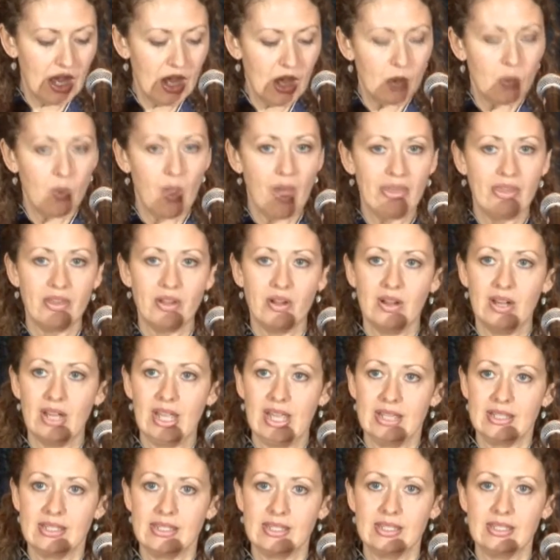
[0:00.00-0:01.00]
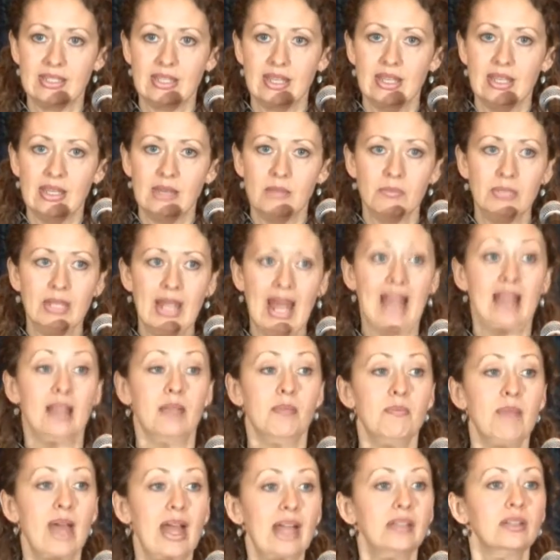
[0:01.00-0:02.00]
whether it's black
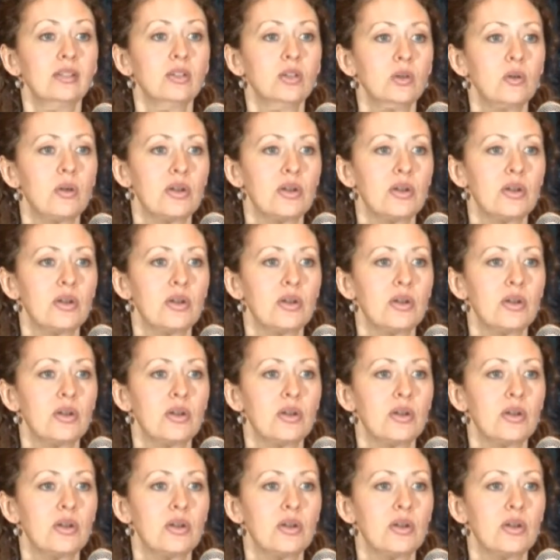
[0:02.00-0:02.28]
men who